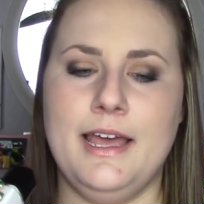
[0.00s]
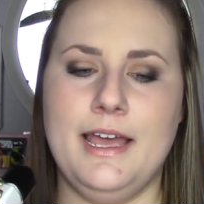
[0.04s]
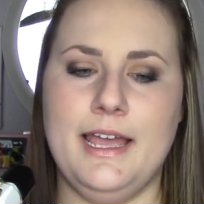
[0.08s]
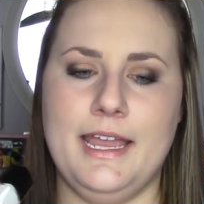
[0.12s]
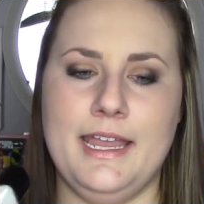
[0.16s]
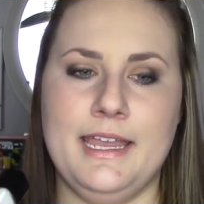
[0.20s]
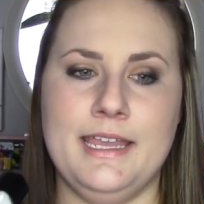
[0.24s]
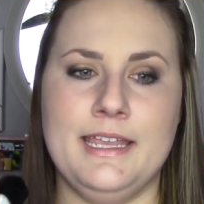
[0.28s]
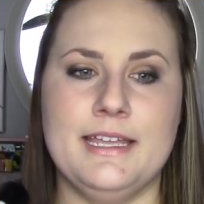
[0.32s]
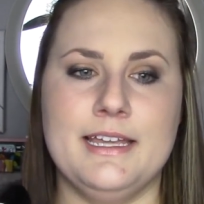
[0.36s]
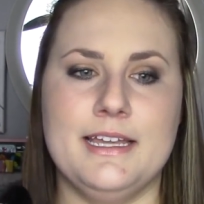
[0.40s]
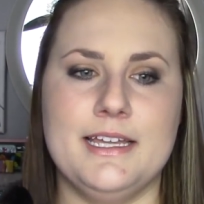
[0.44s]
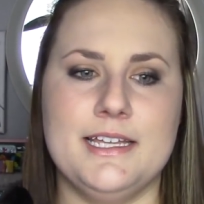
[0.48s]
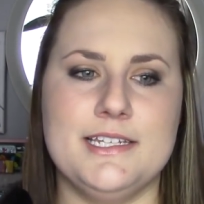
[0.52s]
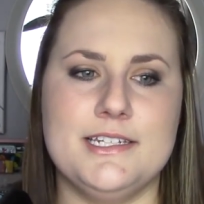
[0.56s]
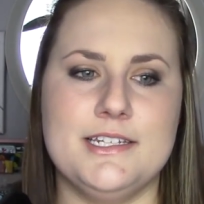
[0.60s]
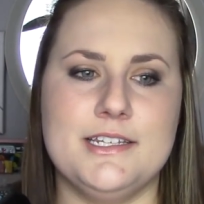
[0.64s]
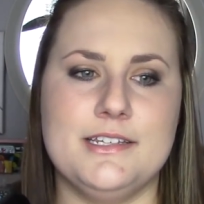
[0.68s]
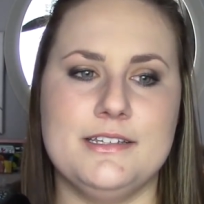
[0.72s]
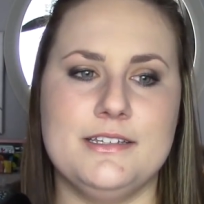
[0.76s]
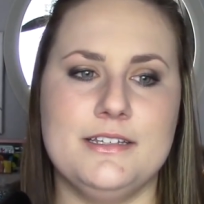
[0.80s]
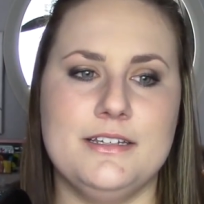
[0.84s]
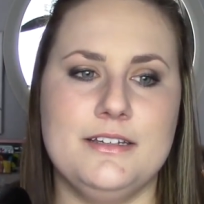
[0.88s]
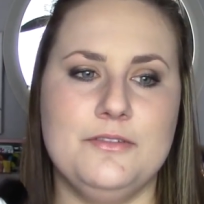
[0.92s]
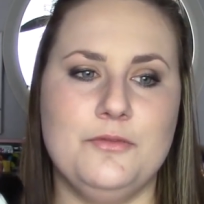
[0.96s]
and
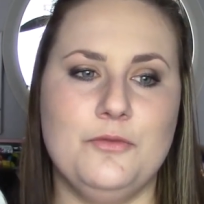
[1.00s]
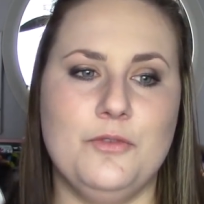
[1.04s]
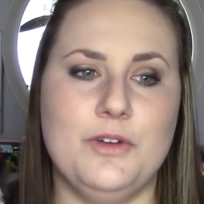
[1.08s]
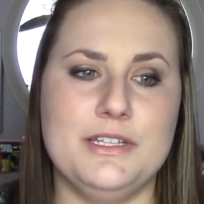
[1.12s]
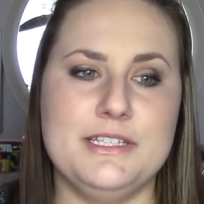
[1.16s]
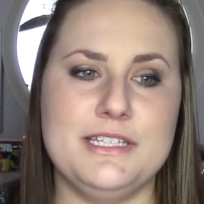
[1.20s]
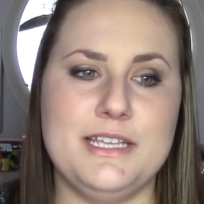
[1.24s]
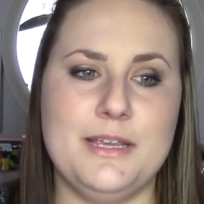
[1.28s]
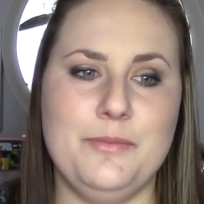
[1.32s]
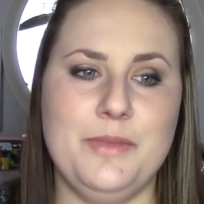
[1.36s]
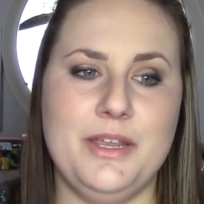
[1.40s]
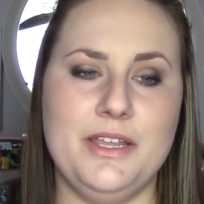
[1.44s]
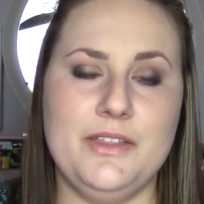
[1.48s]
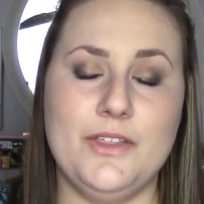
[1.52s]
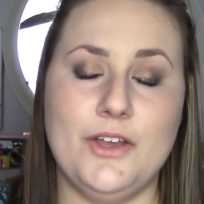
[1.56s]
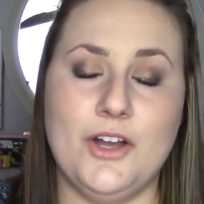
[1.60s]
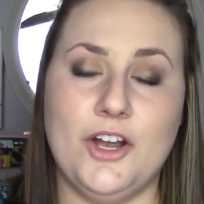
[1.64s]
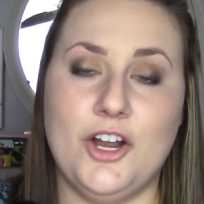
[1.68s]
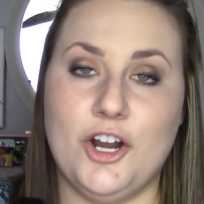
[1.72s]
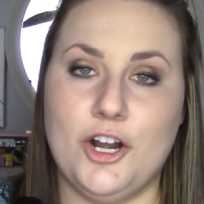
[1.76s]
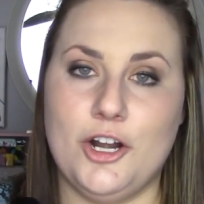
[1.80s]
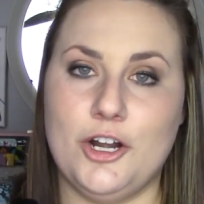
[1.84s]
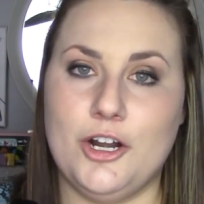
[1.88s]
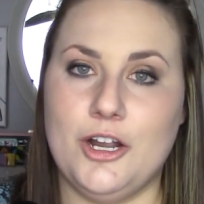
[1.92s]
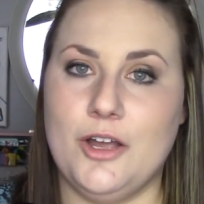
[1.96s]
once I made the
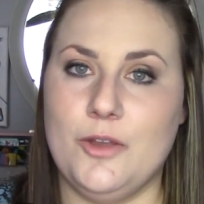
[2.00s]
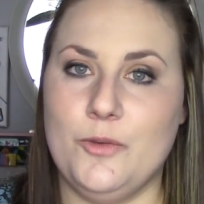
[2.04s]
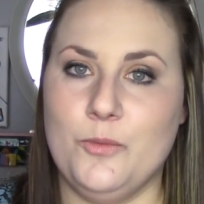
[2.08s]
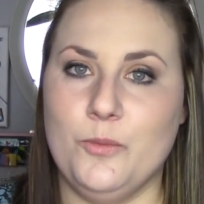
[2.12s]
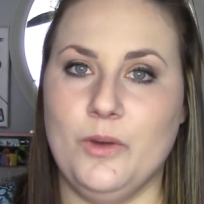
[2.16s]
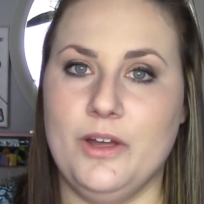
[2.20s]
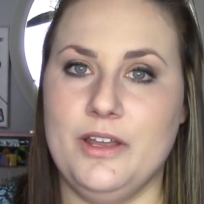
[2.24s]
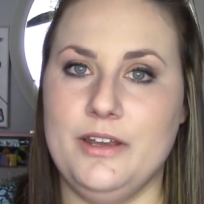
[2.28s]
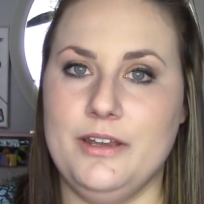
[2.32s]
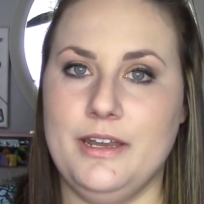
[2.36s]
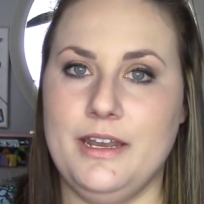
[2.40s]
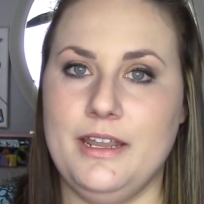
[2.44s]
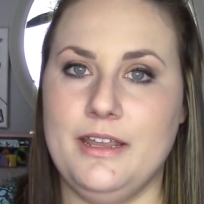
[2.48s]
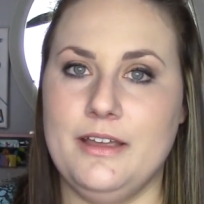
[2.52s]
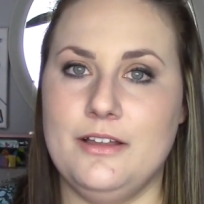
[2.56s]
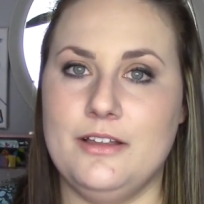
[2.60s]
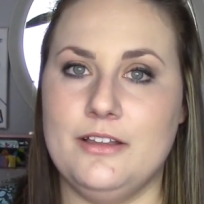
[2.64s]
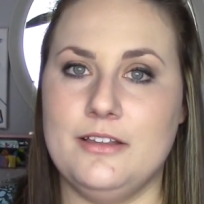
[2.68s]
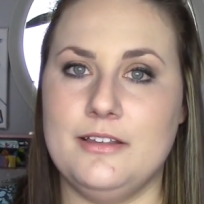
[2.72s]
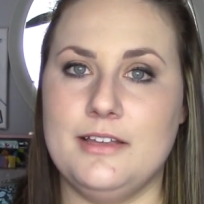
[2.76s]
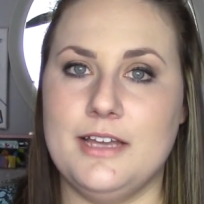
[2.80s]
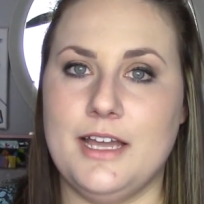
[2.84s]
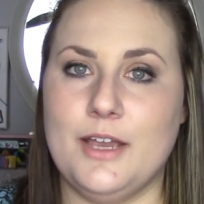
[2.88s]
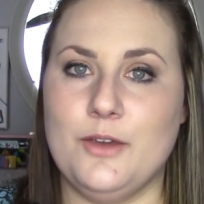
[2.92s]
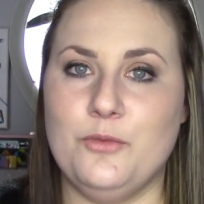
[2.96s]
heart on one
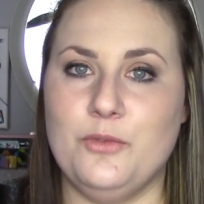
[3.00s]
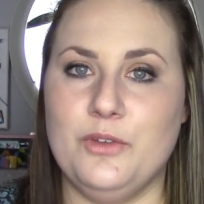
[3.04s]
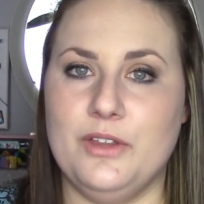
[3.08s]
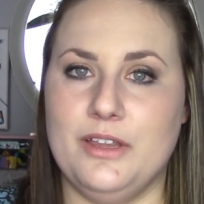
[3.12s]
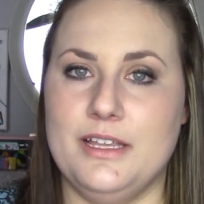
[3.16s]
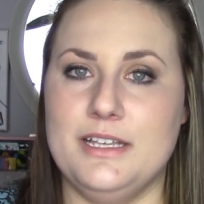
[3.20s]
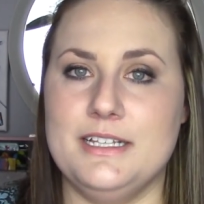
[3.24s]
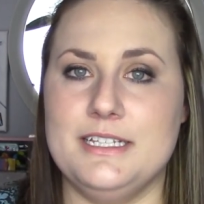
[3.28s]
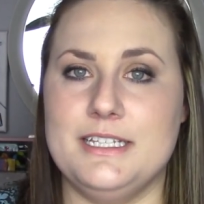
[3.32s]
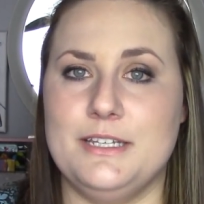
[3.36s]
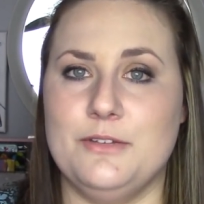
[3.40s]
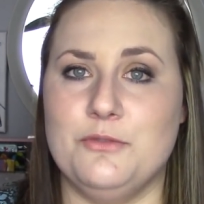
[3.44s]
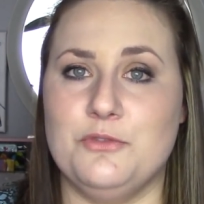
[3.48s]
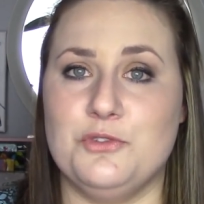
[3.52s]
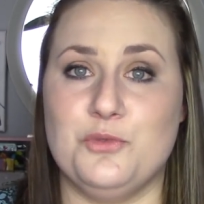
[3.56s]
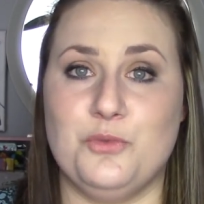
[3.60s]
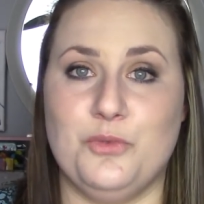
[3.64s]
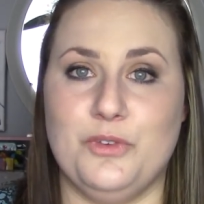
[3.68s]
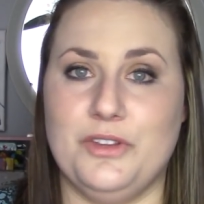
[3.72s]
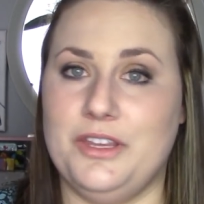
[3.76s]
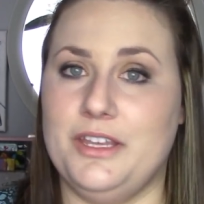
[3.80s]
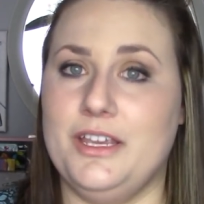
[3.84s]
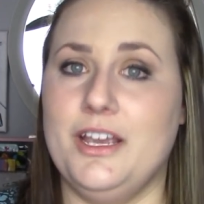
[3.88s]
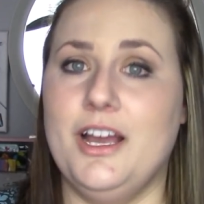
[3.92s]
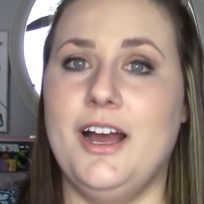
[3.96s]
nail, I realized it was
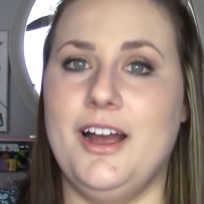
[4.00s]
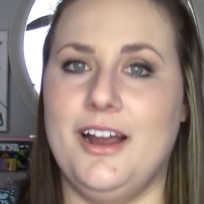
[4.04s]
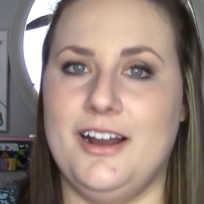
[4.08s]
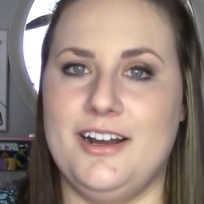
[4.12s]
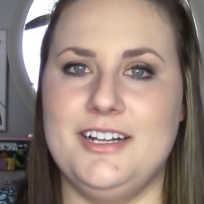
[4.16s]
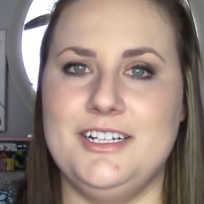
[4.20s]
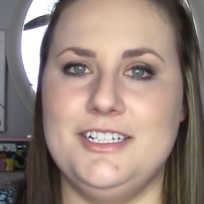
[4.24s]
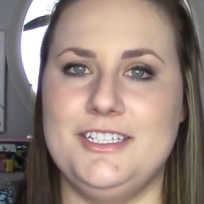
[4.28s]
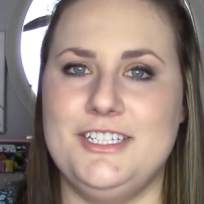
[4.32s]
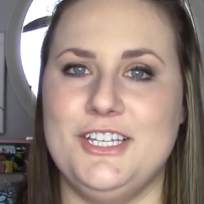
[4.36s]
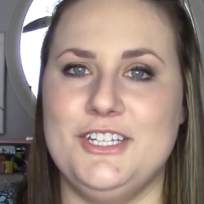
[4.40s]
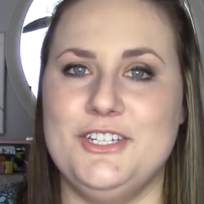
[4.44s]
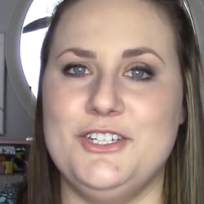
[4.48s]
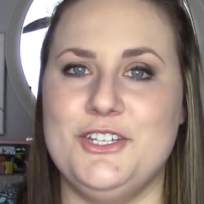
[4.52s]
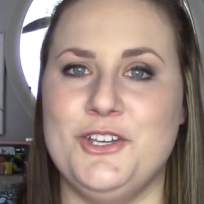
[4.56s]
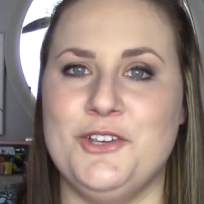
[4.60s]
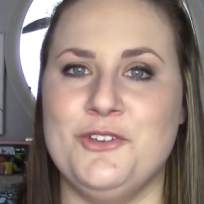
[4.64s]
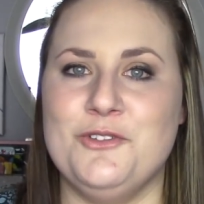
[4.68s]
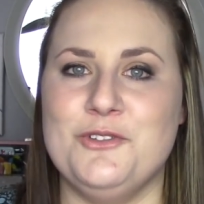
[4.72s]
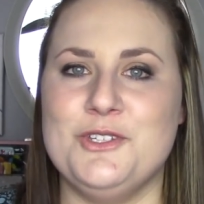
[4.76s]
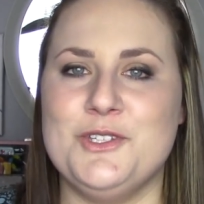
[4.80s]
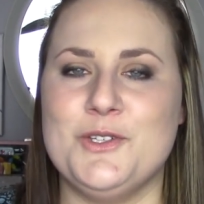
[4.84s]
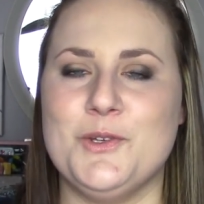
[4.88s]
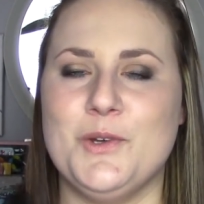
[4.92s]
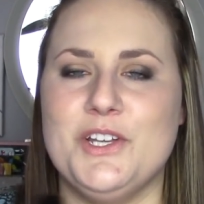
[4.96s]
really hard to
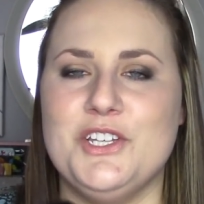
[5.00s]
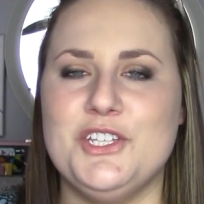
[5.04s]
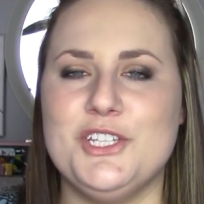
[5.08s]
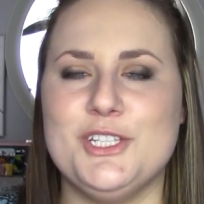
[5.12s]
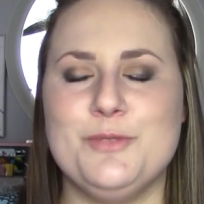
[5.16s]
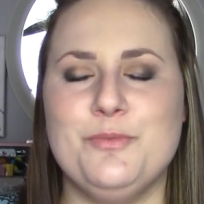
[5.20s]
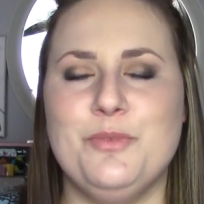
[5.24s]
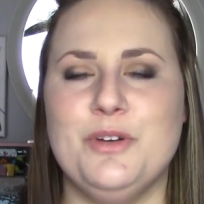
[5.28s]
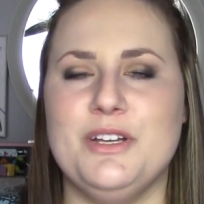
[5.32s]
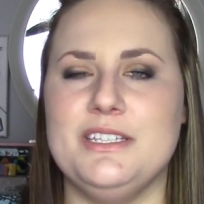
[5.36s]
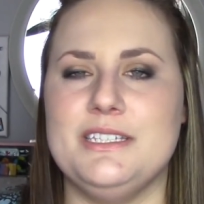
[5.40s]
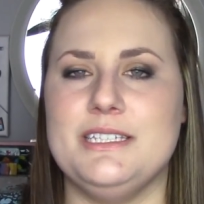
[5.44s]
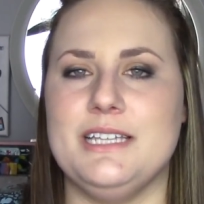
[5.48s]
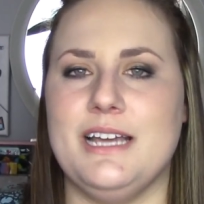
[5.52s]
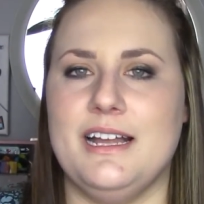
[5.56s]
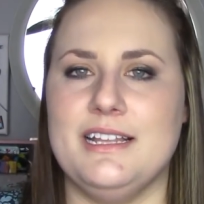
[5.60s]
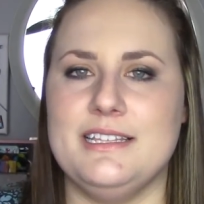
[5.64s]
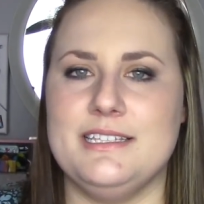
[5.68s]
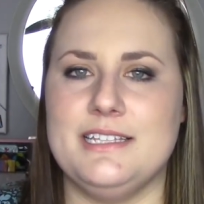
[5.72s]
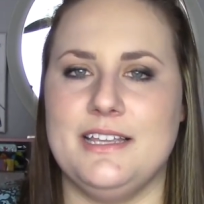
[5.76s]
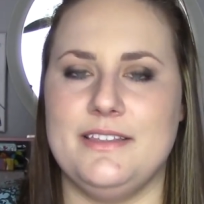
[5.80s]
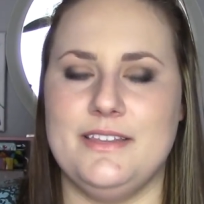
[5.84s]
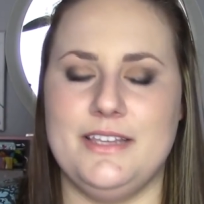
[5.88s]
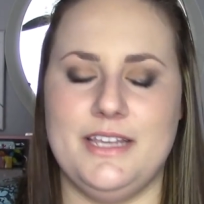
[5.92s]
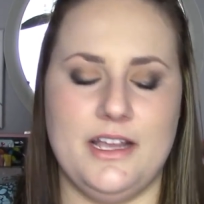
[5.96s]
do, so I just put
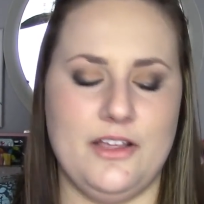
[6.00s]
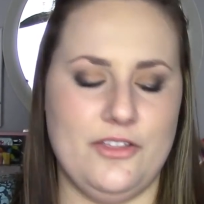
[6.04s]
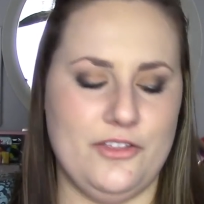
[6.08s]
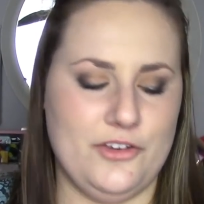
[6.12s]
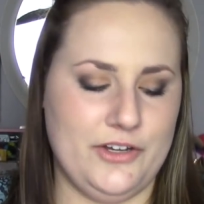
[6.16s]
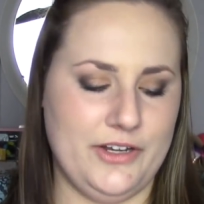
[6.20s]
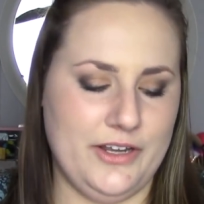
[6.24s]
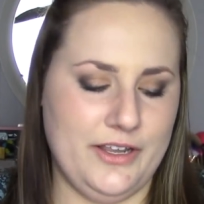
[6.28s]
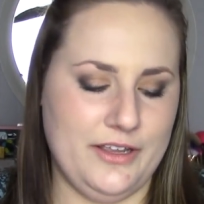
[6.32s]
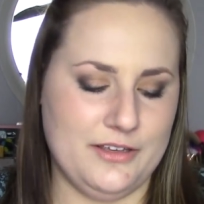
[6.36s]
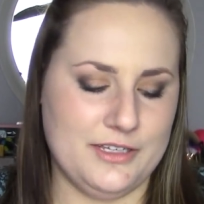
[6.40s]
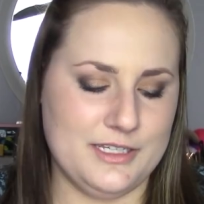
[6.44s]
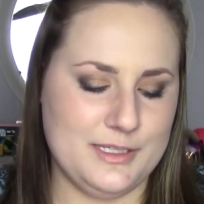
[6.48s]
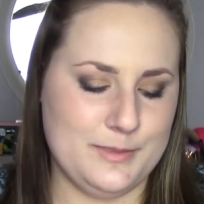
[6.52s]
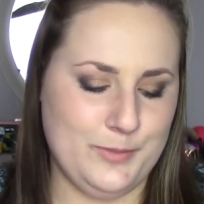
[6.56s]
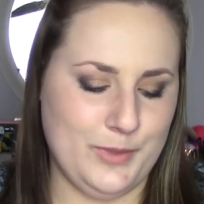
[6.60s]
dots on the other nails.